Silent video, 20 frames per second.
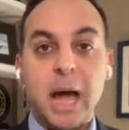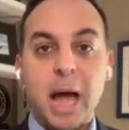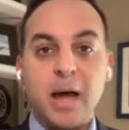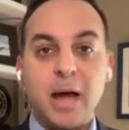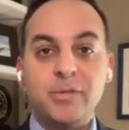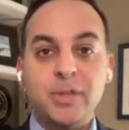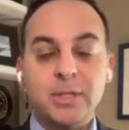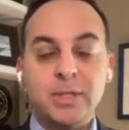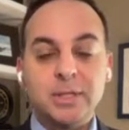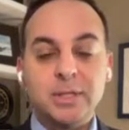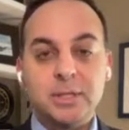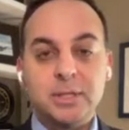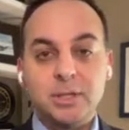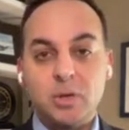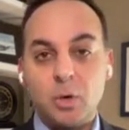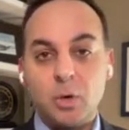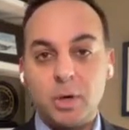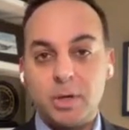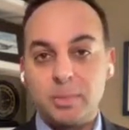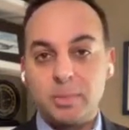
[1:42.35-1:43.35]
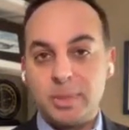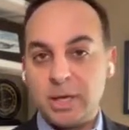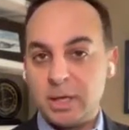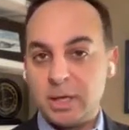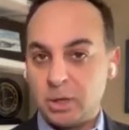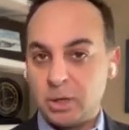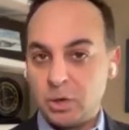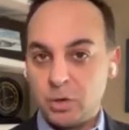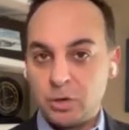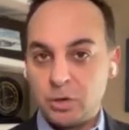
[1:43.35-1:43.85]
I think this is going to be
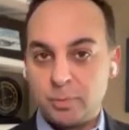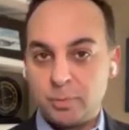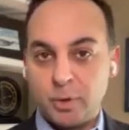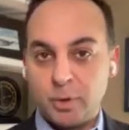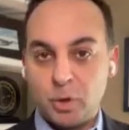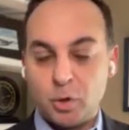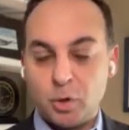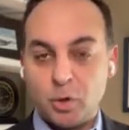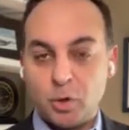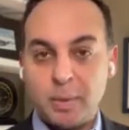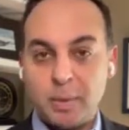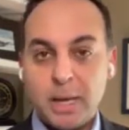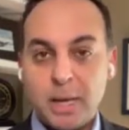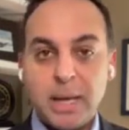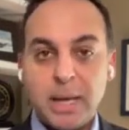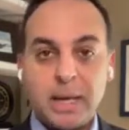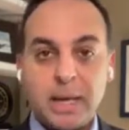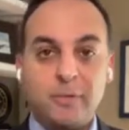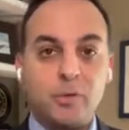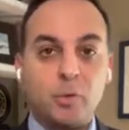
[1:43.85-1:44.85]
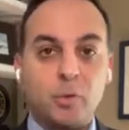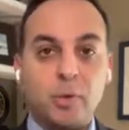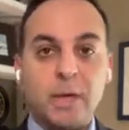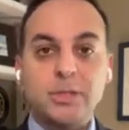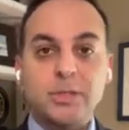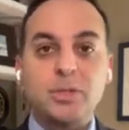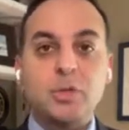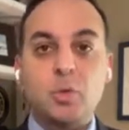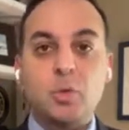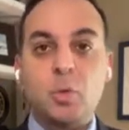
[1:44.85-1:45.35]
a huge boom if the
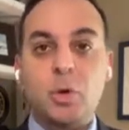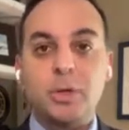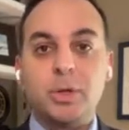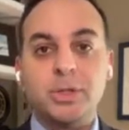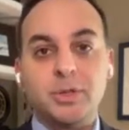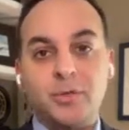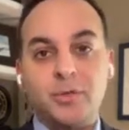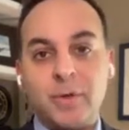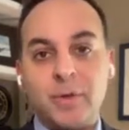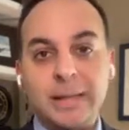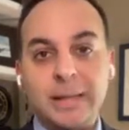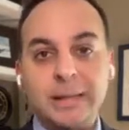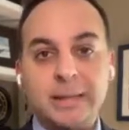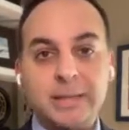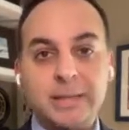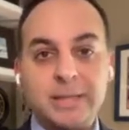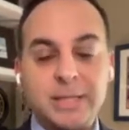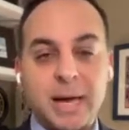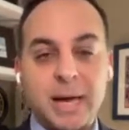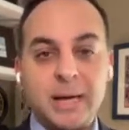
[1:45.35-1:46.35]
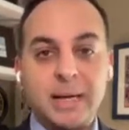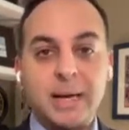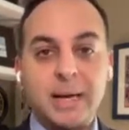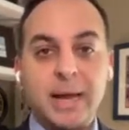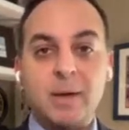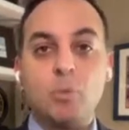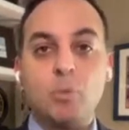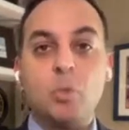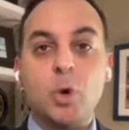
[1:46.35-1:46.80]
rest of the world has finally decided, hey,